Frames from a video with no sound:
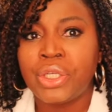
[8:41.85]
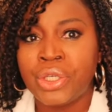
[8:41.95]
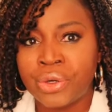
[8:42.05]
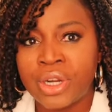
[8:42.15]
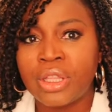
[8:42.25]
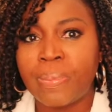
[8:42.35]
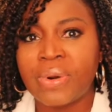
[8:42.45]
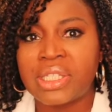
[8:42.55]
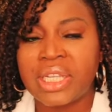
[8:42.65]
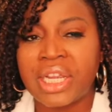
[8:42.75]
during the
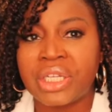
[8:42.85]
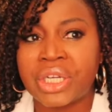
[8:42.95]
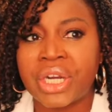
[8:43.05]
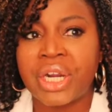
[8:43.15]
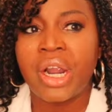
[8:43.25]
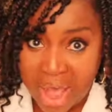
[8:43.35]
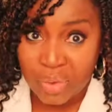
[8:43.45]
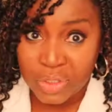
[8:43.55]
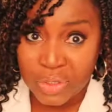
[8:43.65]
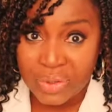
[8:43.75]
procedure, I
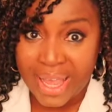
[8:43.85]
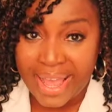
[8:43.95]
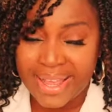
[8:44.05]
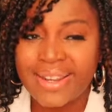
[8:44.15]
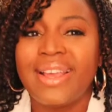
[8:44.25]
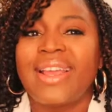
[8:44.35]
will do that.